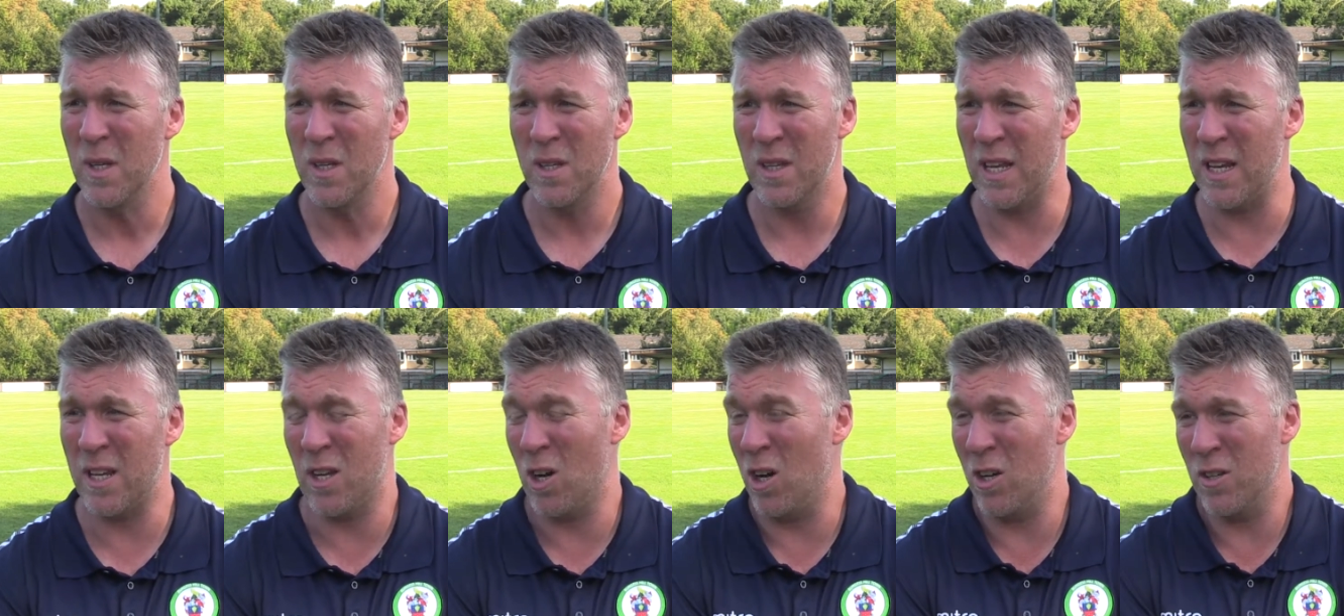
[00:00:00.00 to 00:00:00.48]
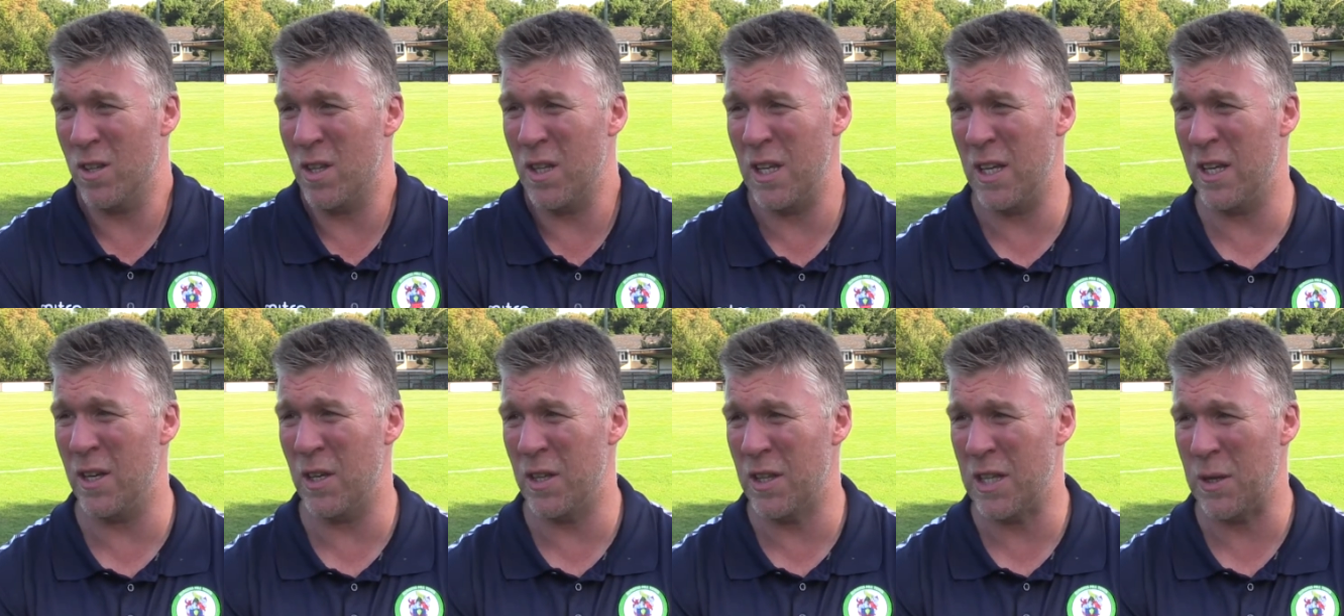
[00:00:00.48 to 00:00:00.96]
They can't.
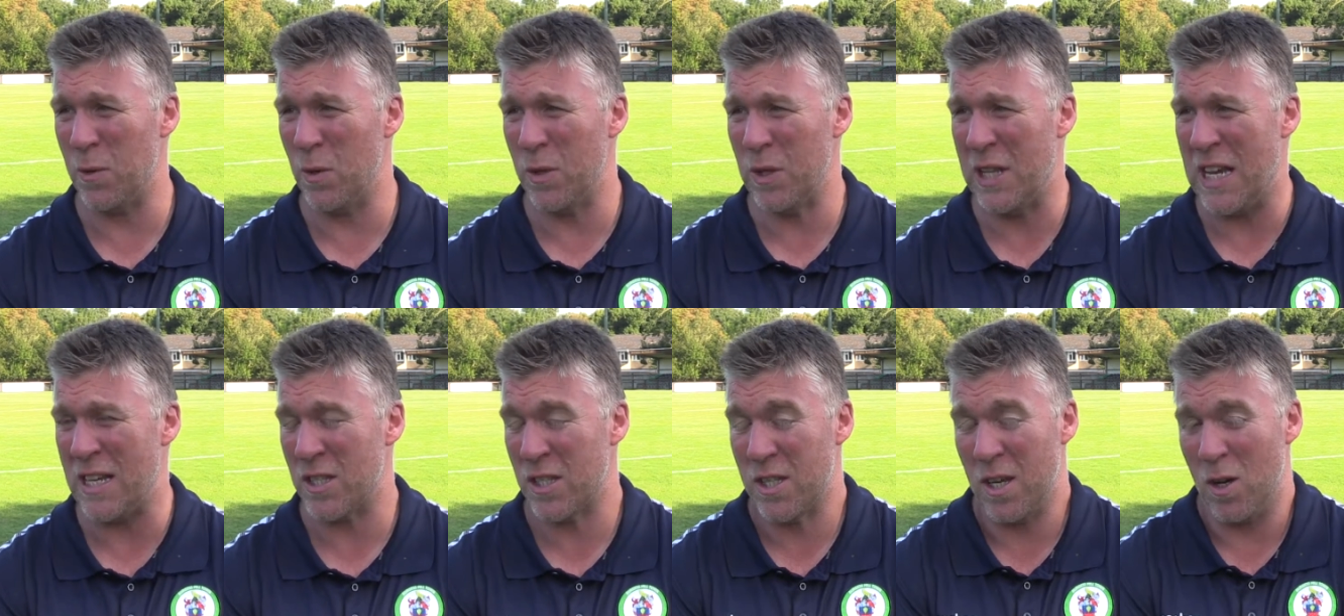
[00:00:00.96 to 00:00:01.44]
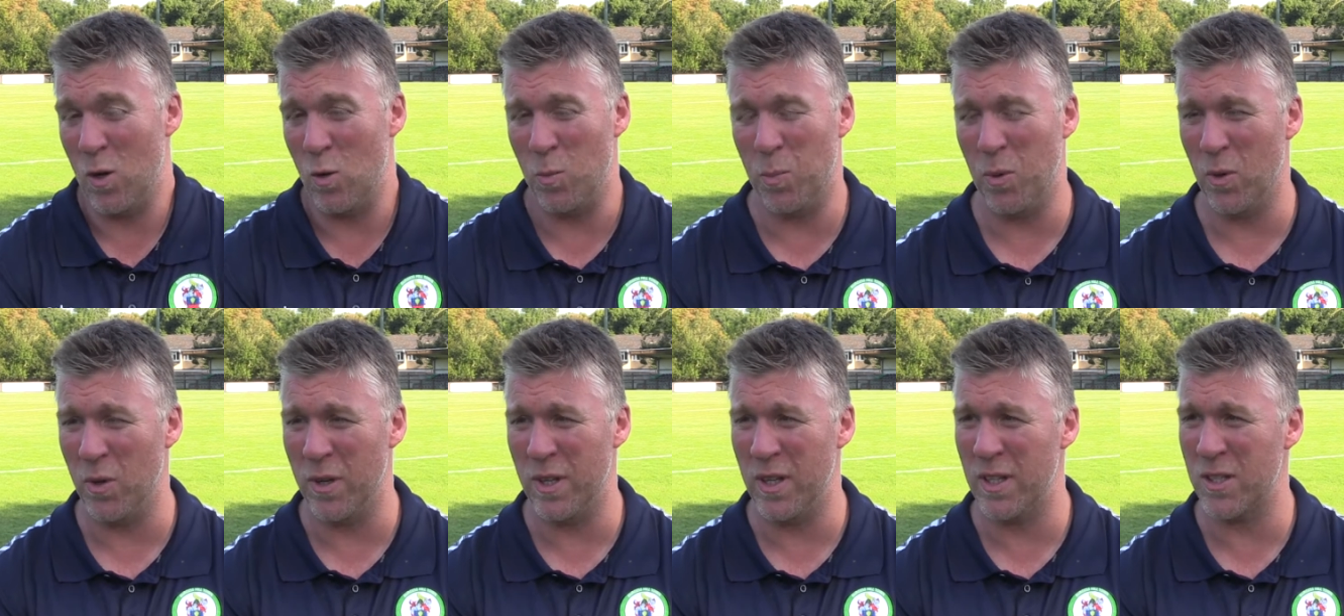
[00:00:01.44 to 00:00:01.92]
That's the whole
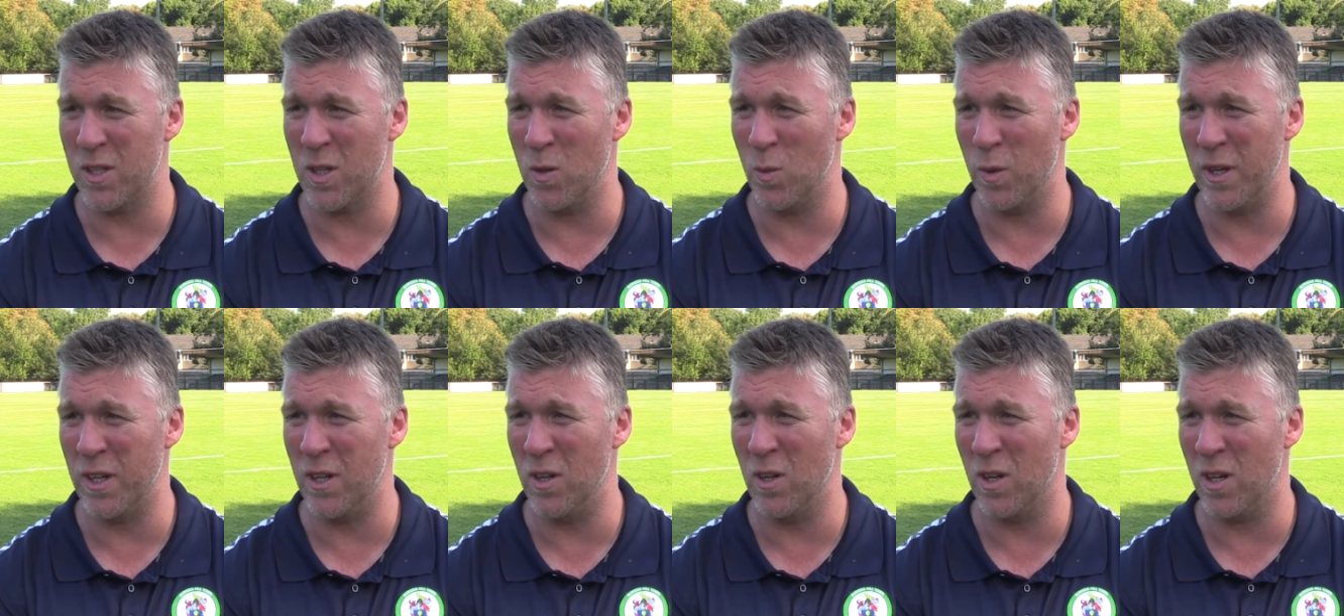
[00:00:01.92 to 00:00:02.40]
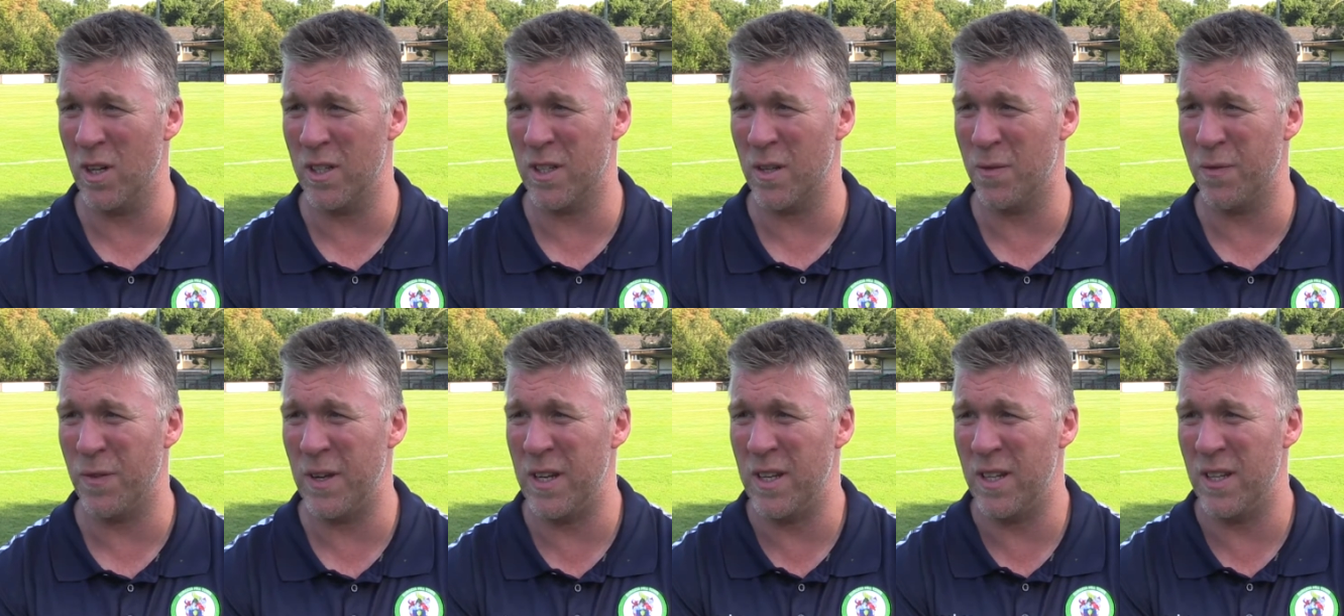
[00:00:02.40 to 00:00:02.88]
point. Is that we're not a
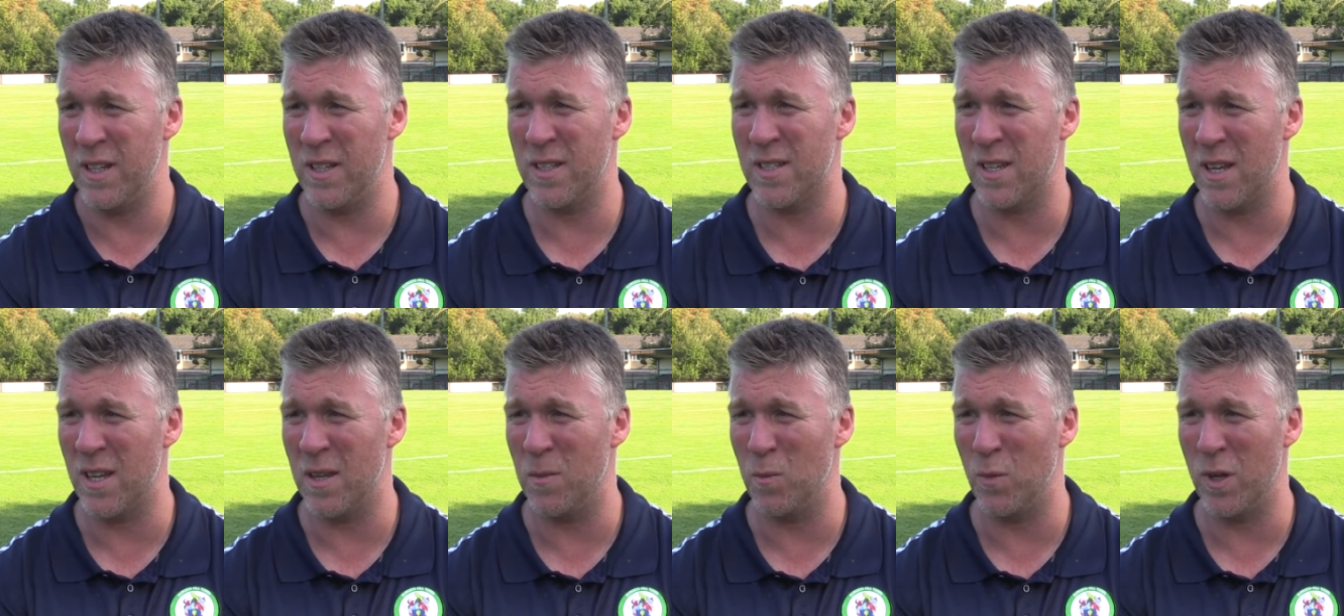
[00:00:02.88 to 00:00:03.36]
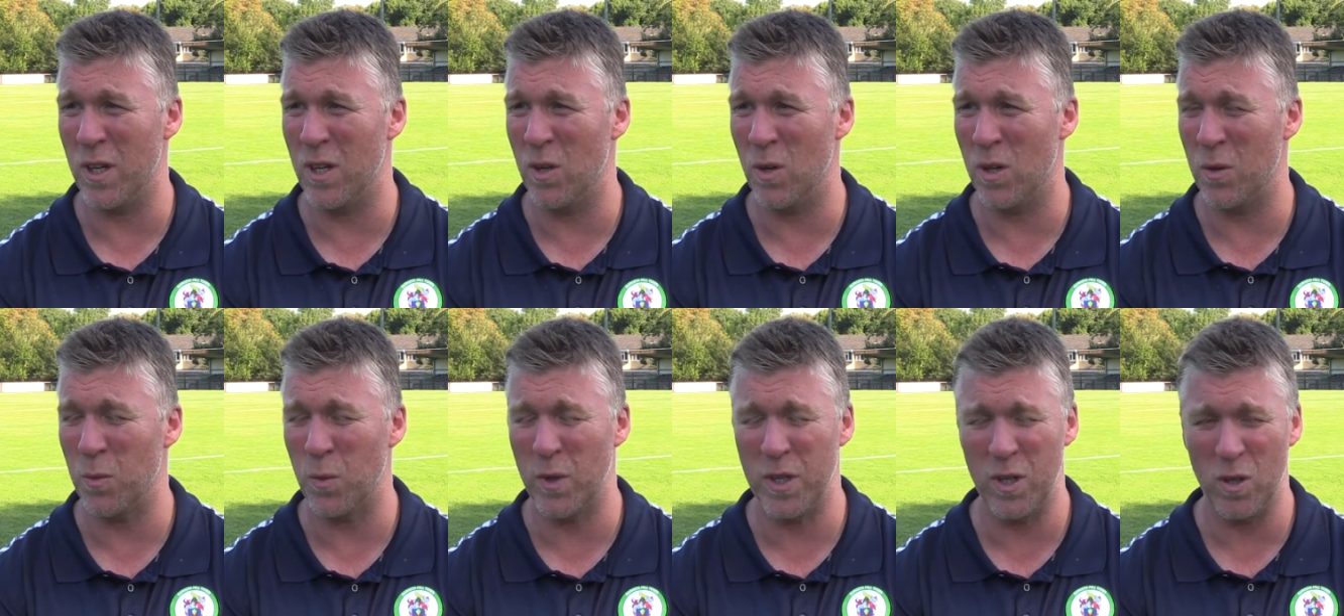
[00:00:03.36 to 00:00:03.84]
defending team.
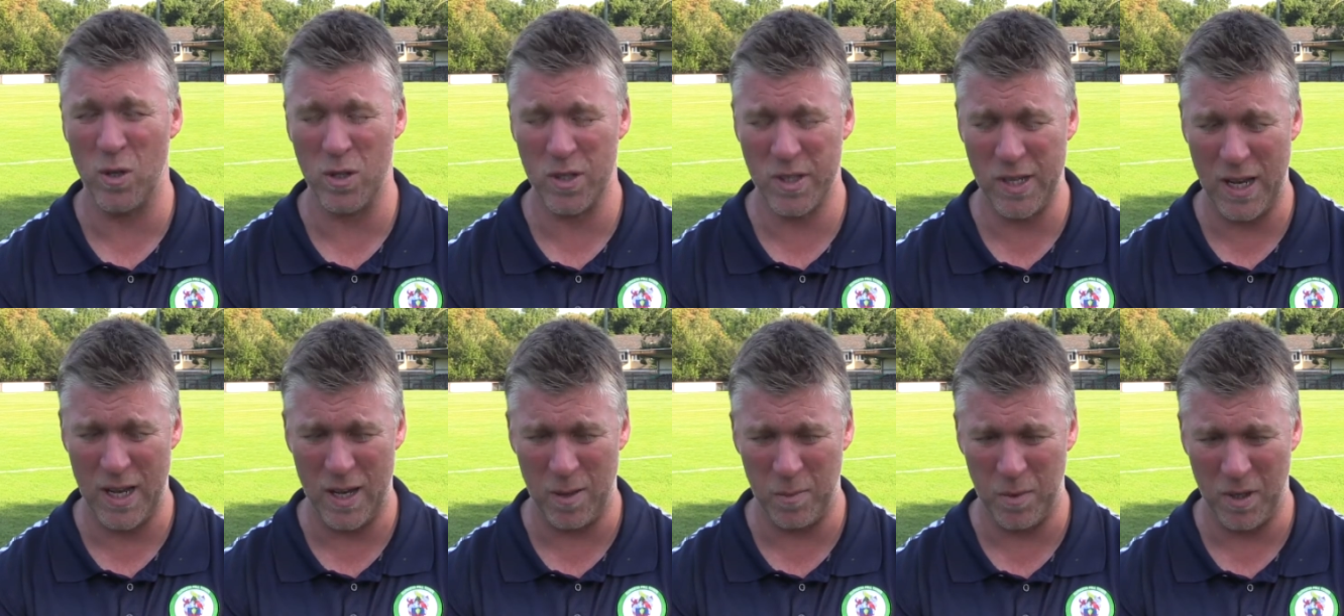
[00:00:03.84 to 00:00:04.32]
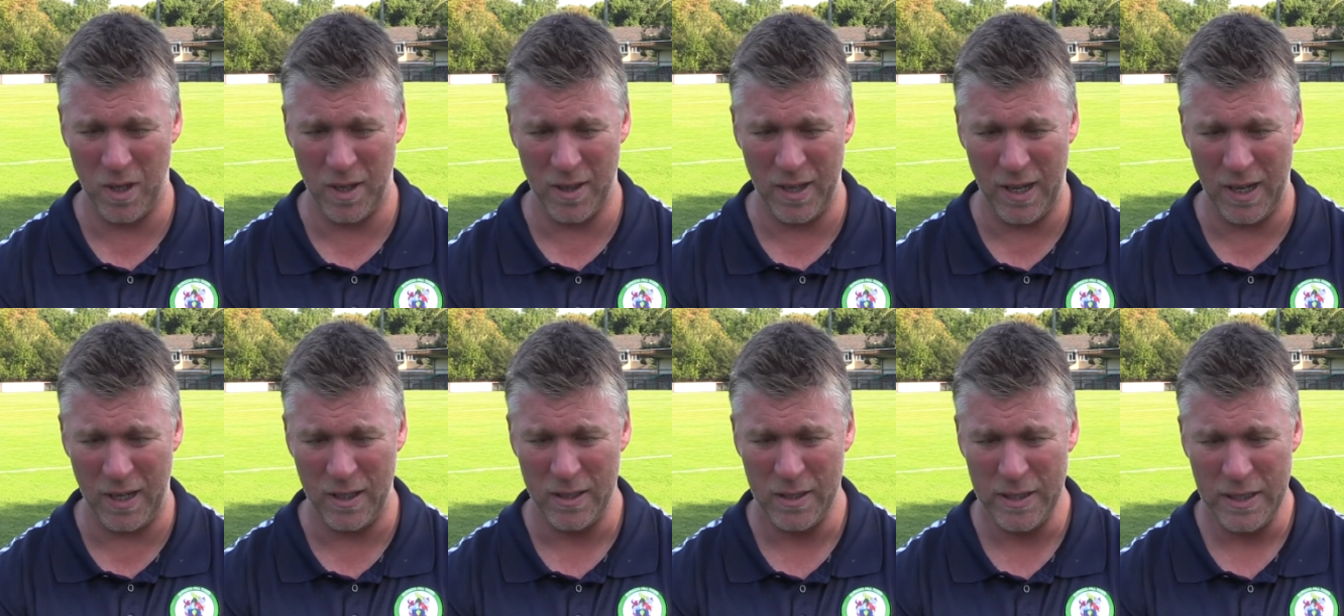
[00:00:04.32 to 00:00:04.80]
We're not set up like
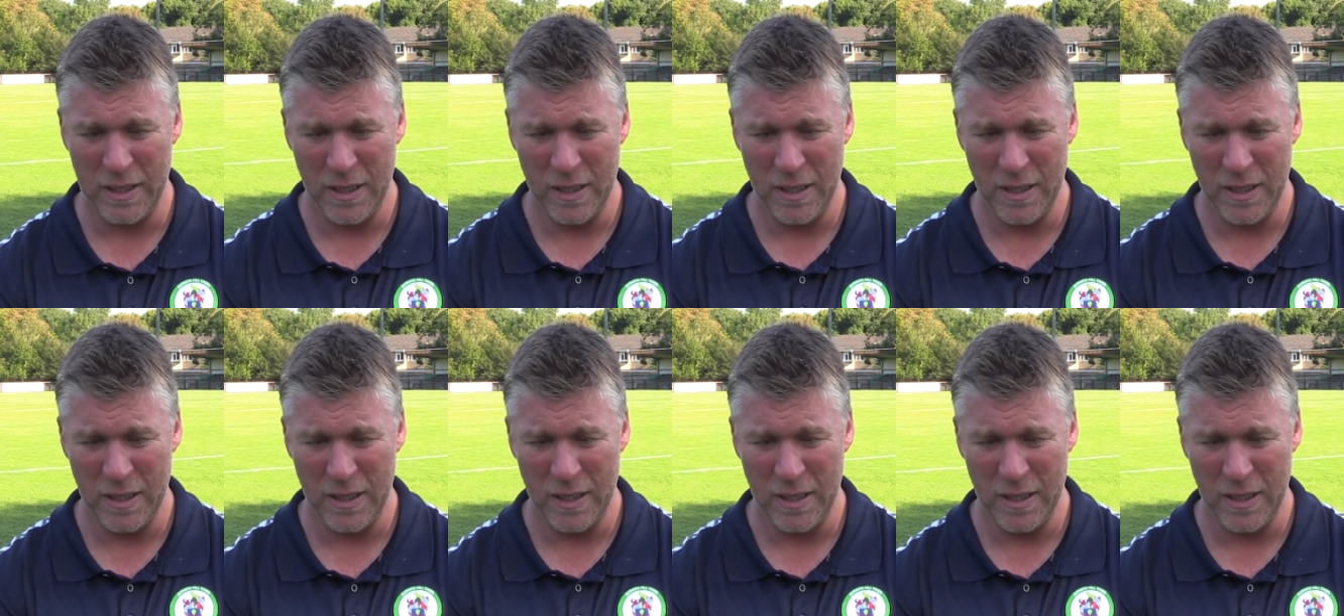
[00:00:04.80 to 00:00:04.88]
that.